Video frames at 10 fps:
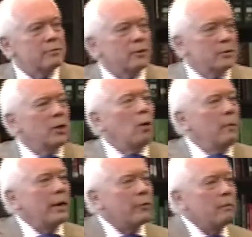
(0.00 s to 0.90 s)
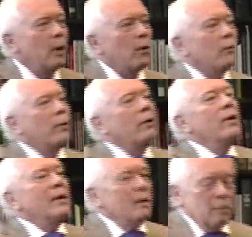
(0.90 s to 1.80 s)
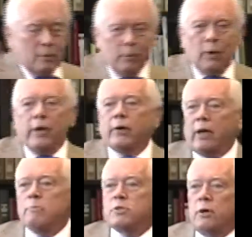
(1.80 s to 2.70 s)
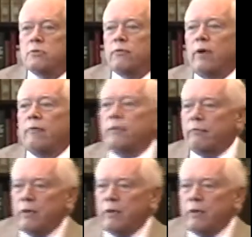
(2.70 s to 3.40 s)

the first salt maker in Malden? Well, here comes Joseph Ruffner,